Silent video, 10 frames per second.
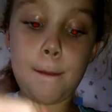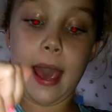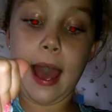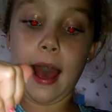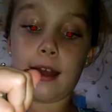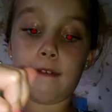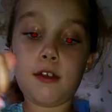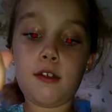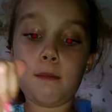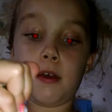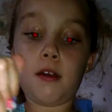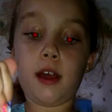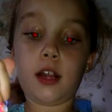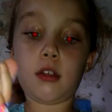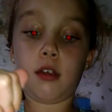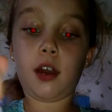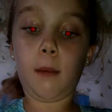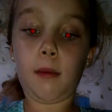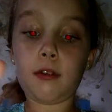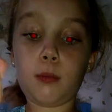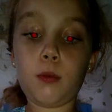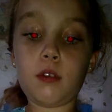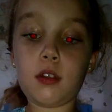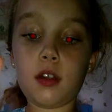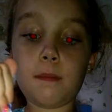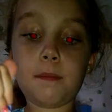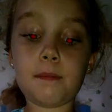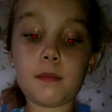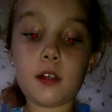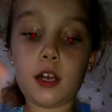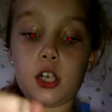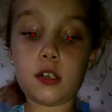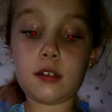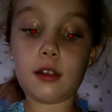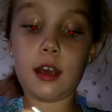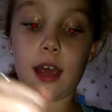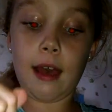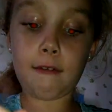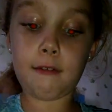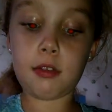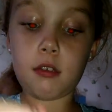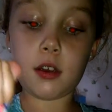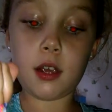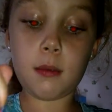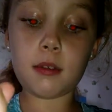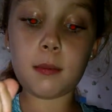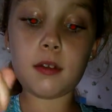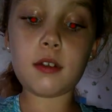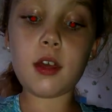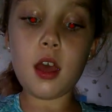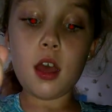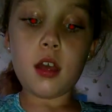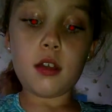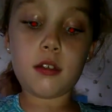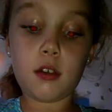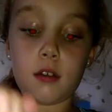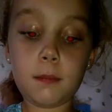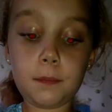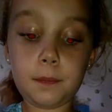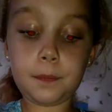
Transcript: bad if you put like 3 tablespoons in. Like just like half of 3 tablespoons. So,